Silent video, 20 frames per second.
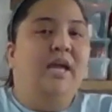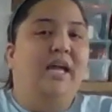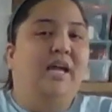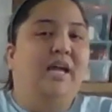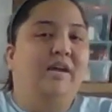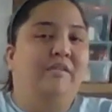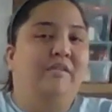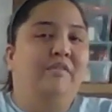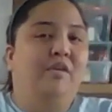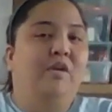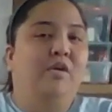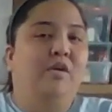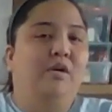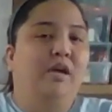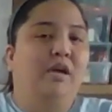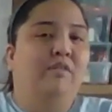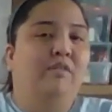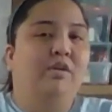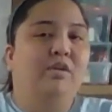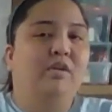If
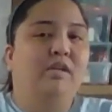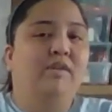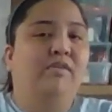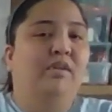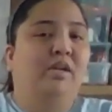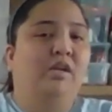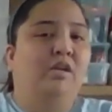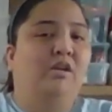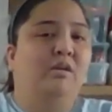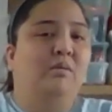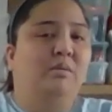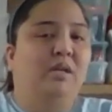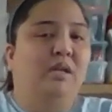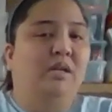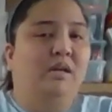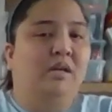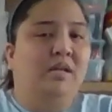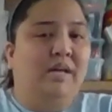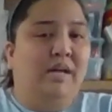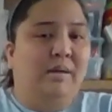you live in a humid
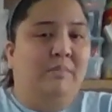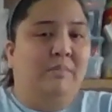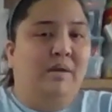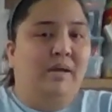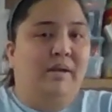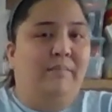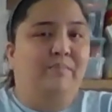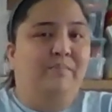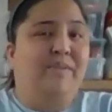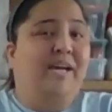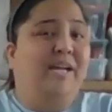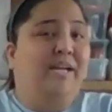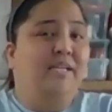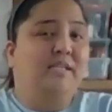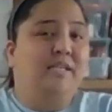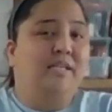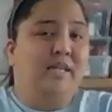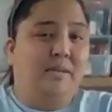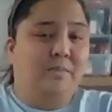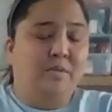climate, that is
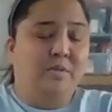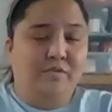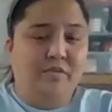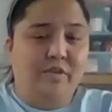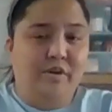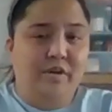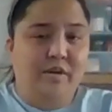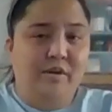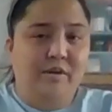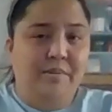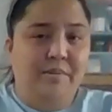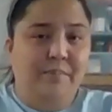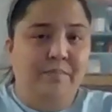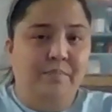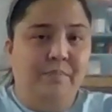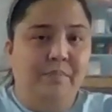an option for you,